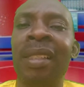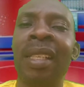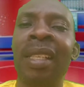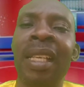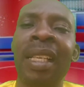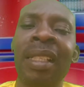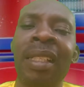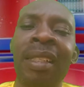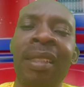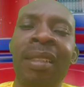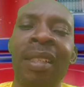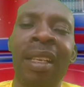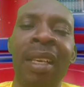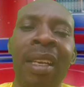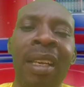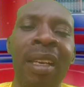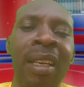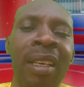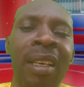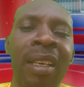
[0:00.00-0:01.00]
say this
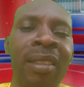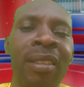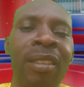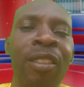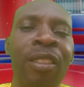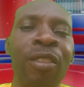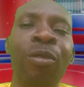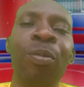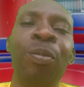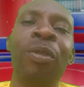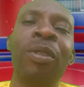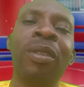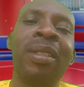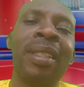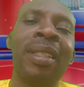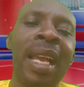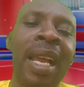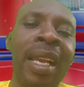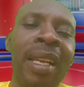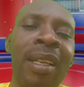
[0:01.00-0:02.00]
Tinubu
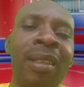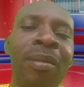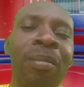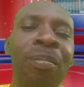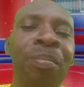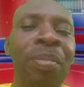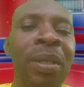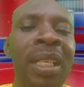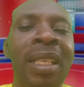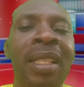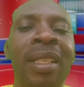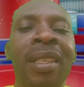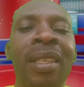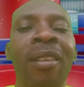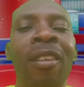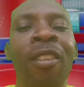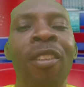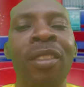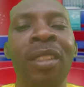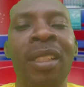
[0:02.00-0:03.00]
style, big
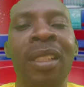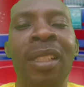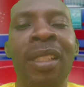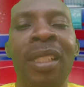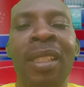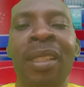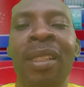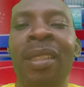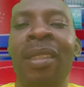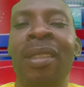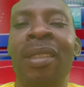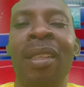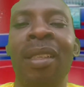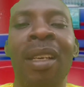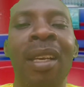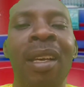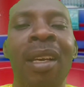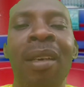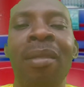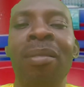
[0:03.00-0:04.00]
launches,
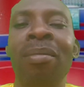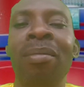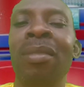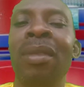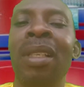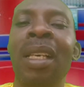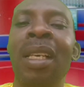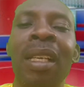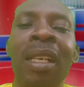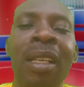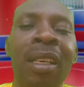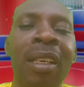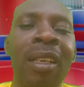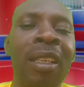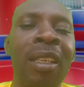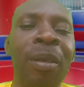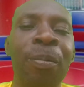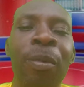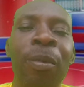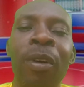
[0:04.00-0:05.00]

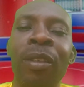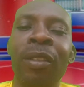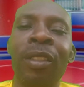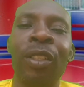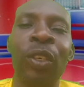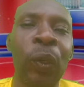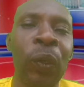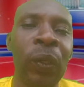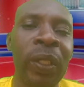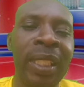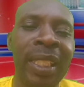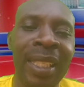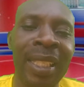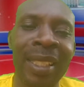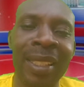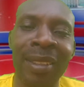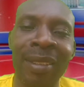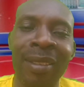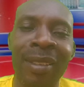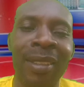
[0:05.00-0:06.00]
ribbon
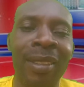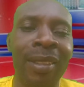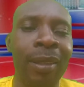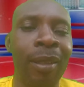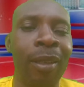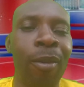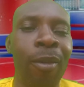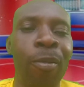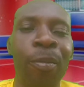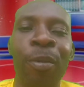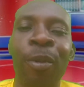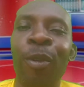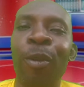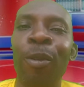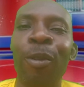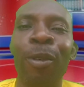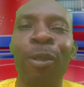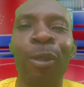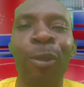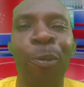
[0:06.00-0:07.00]
cuttings,
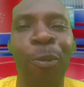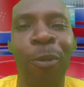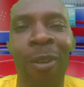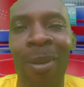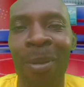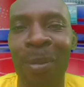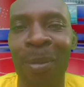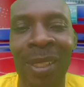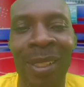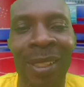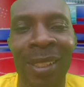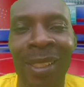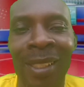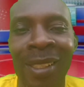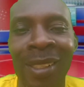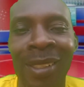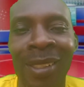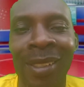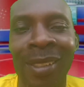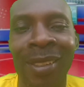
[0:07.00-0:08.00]
bold
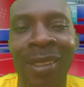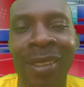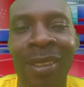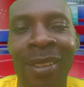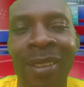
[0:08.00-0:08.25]
promises,